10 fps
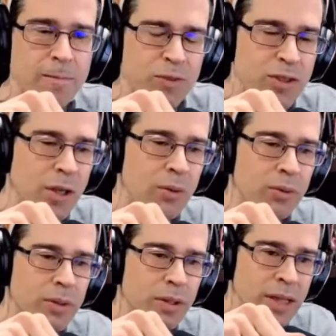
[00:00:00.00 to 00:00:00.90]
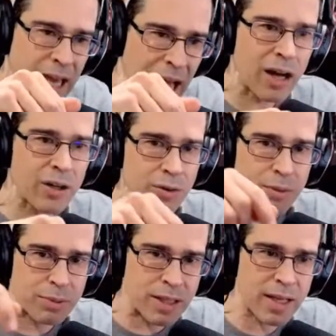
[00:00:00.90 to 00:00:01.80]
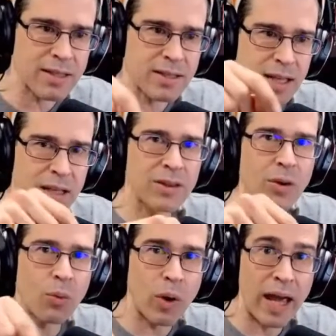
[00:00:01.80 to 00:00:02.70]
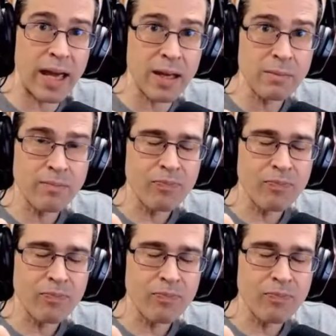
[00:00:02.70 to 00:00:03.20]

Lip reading: So the algorithm gets in the way